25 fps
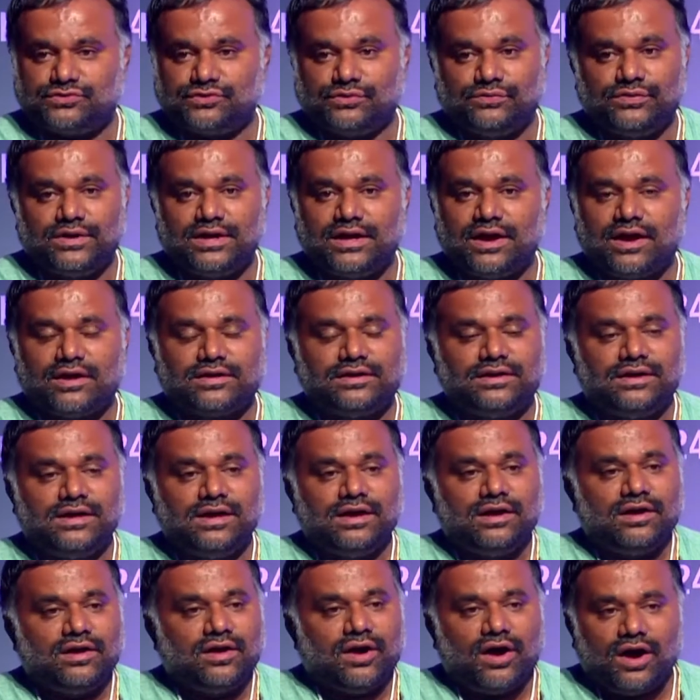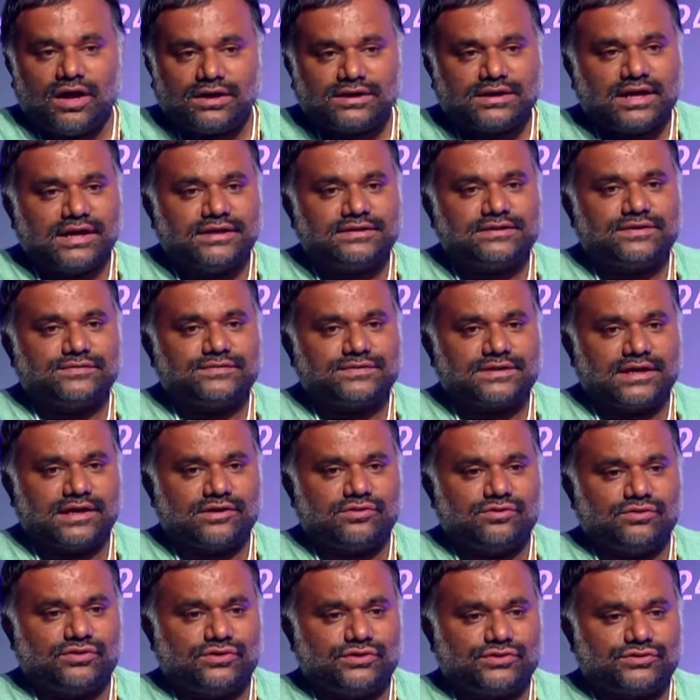So we had all kinds of
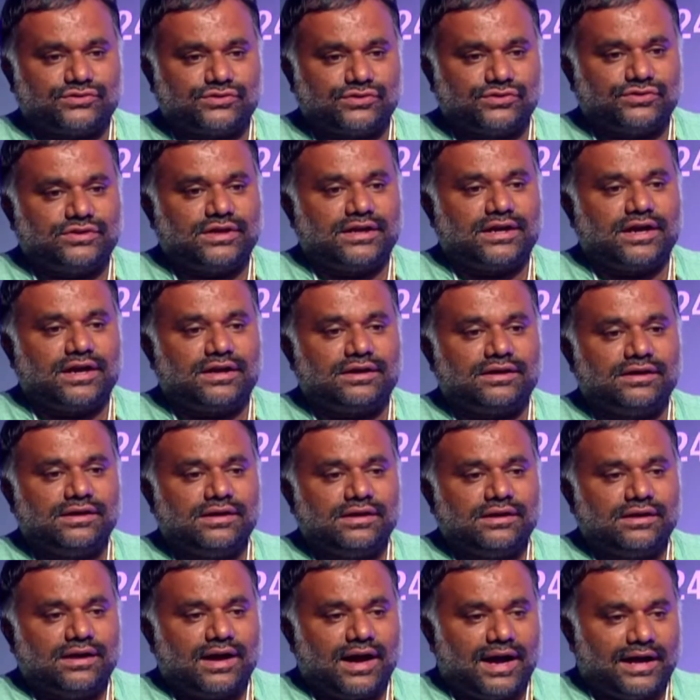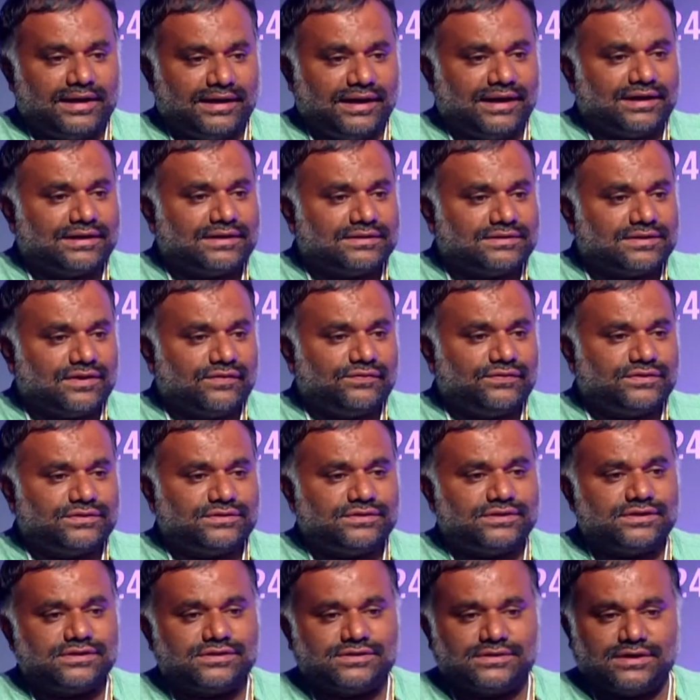stakeholders. So there are IRS
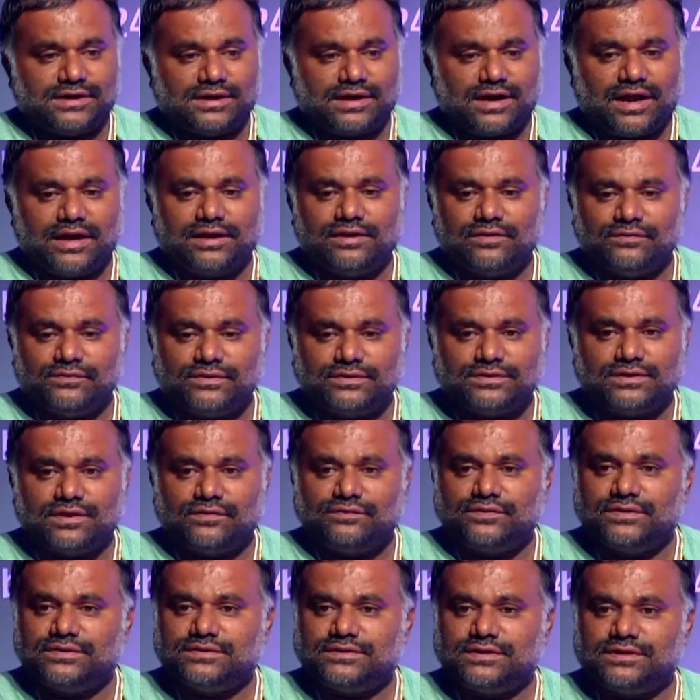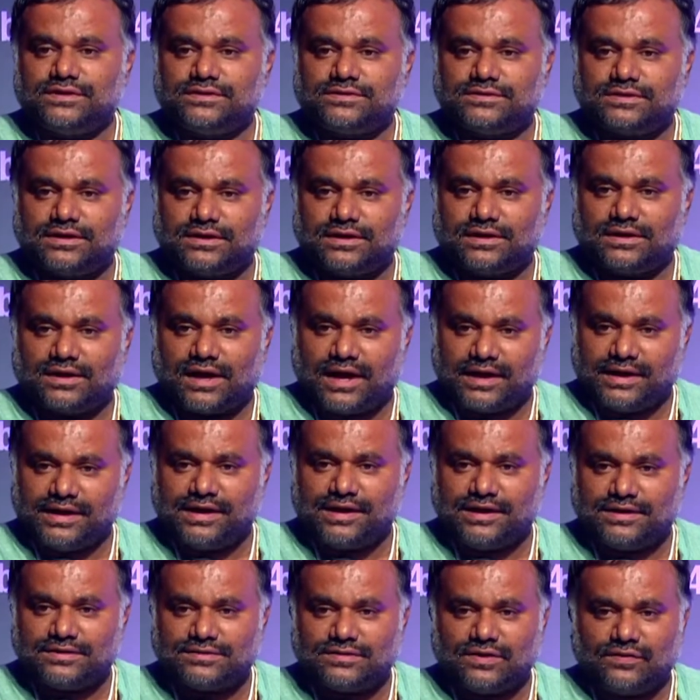officers, there are IFS officers, there are
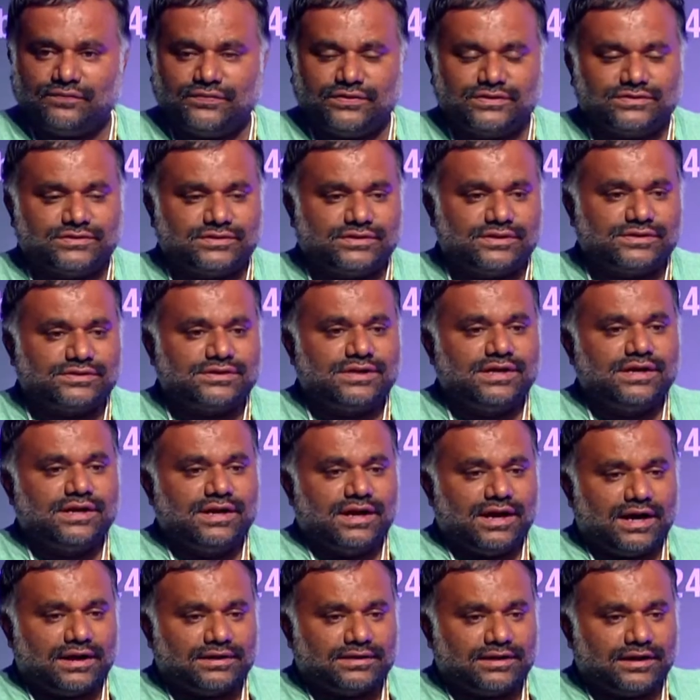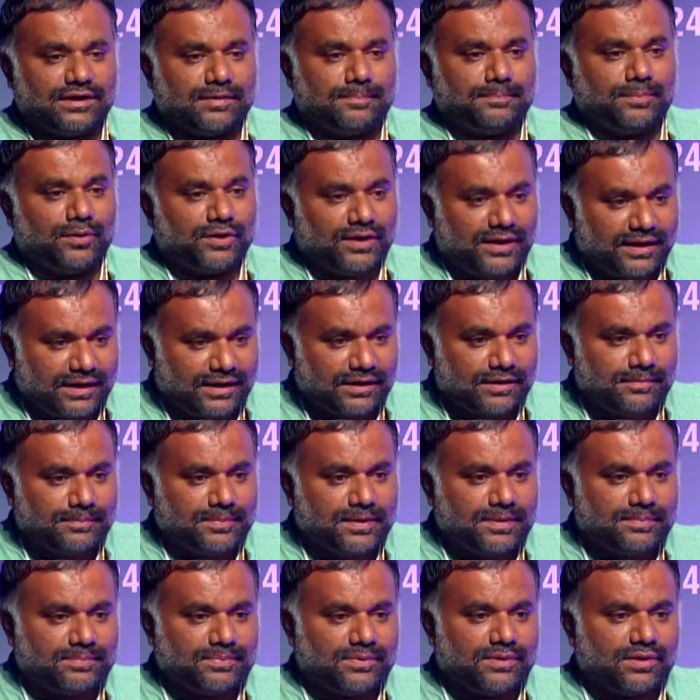IAS officers, and there are political
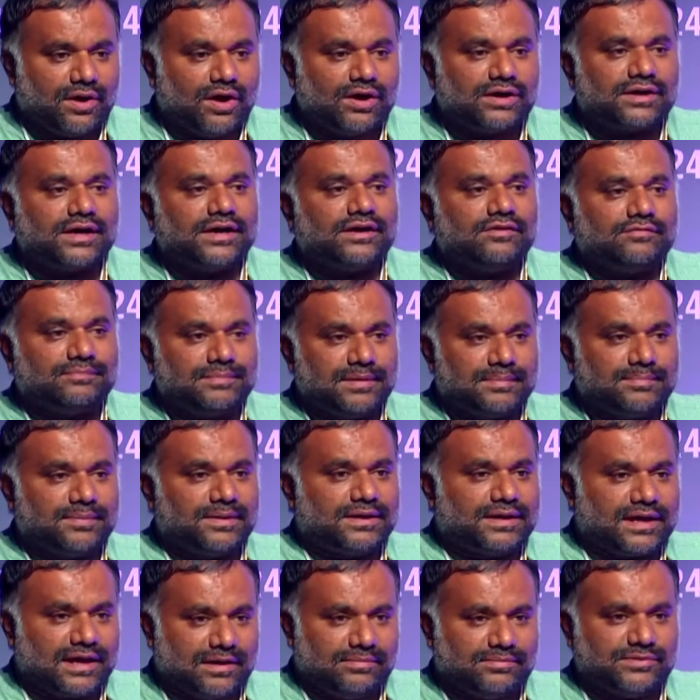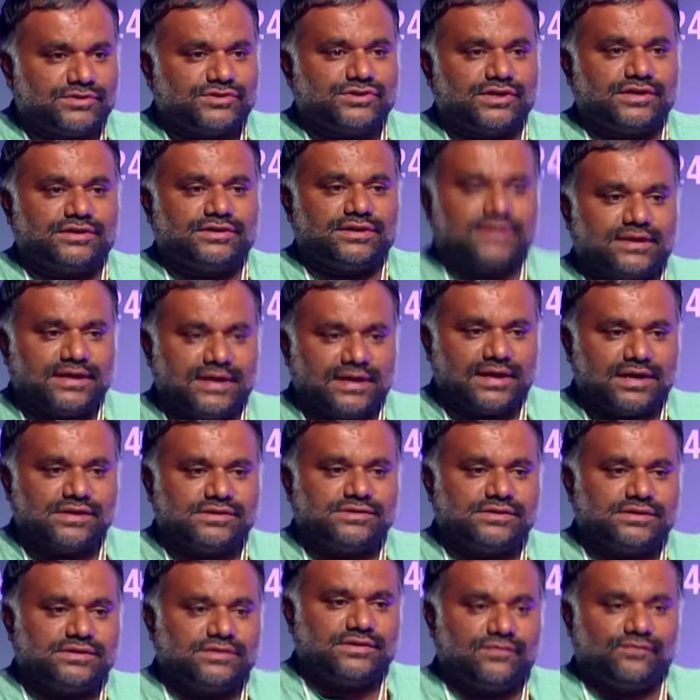people. All kind of people came and shared their
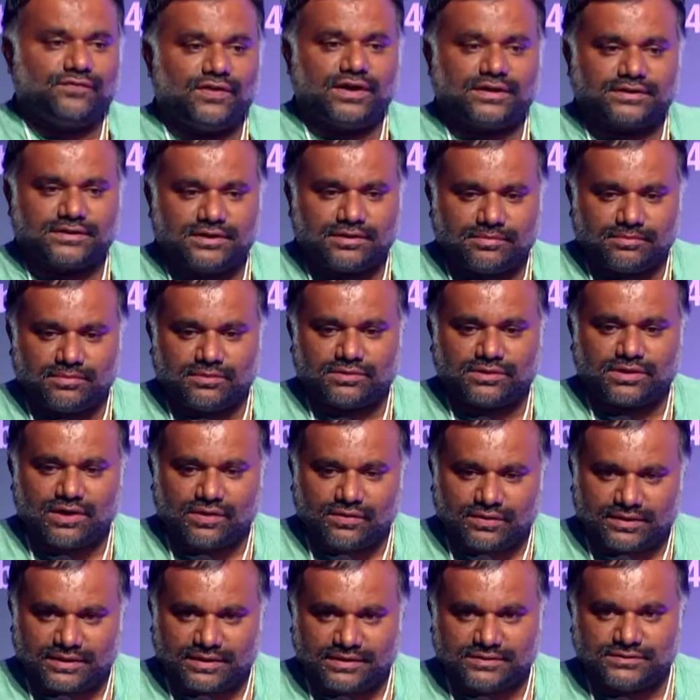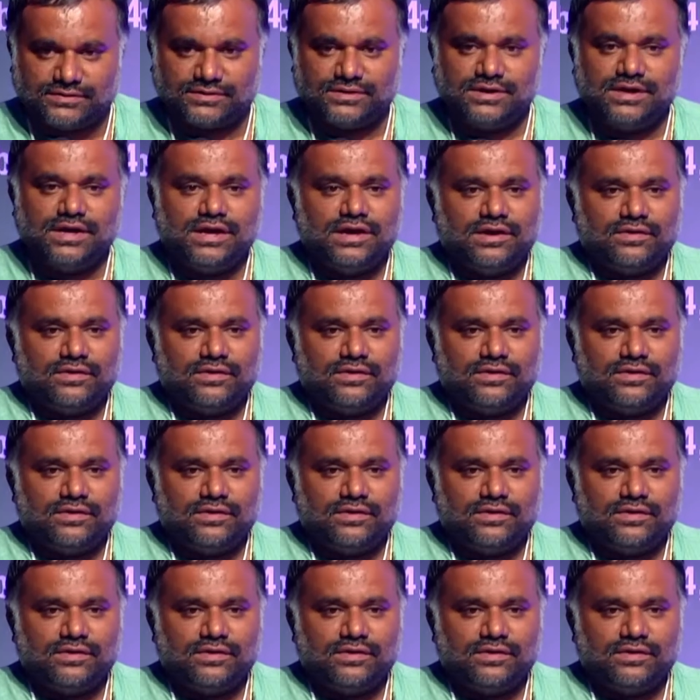ideas and reflected about governance.